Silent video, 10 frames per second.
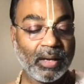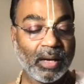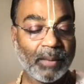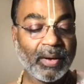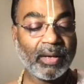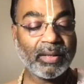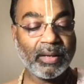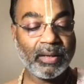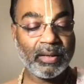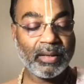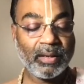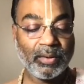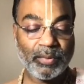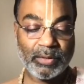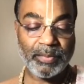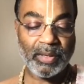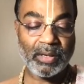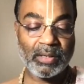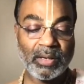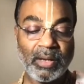apahatah, which
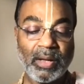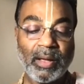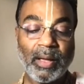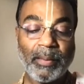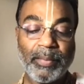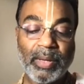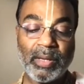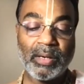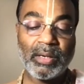means being